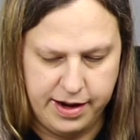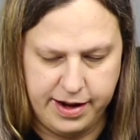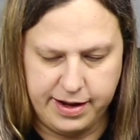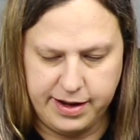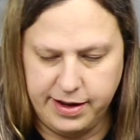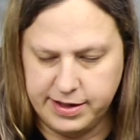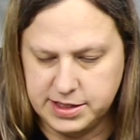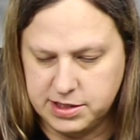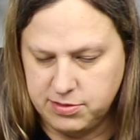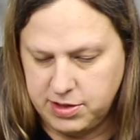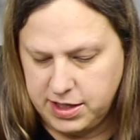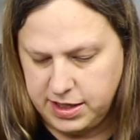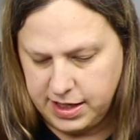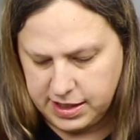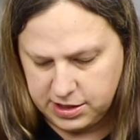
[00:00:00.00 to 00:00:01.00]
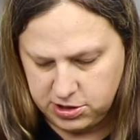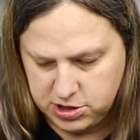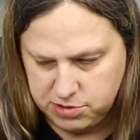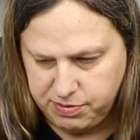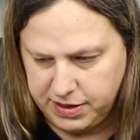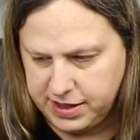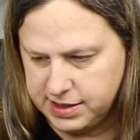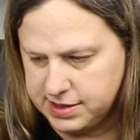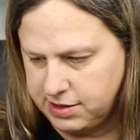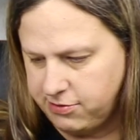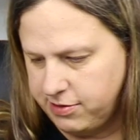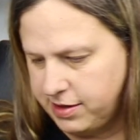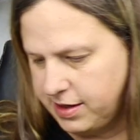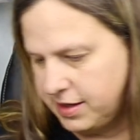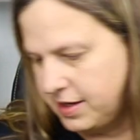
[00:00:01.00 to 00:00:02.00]
I got some connectors because I
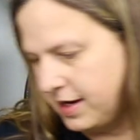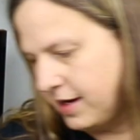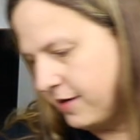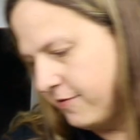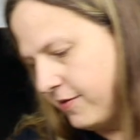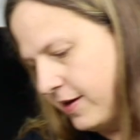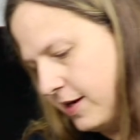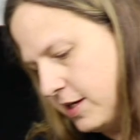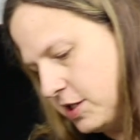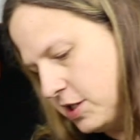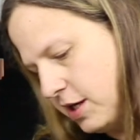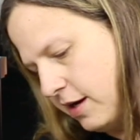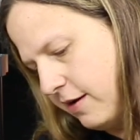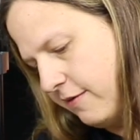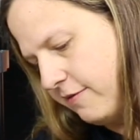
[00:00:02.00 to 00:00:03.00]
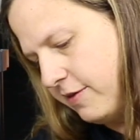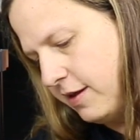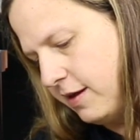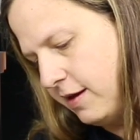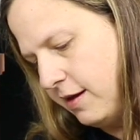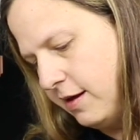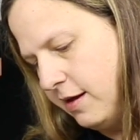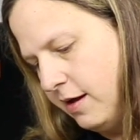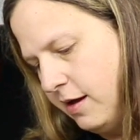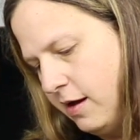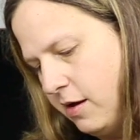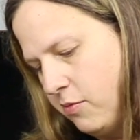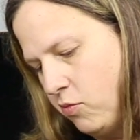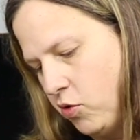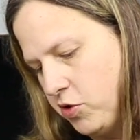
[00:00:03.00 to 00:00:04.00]
want to take advantage of the
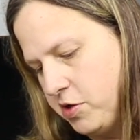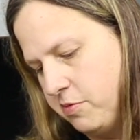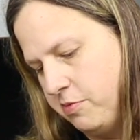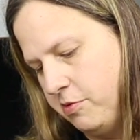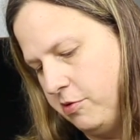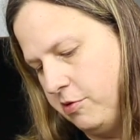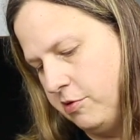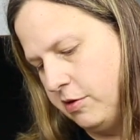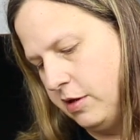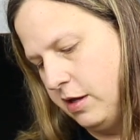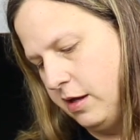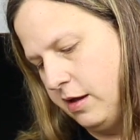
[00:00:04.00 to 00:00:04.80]
multiple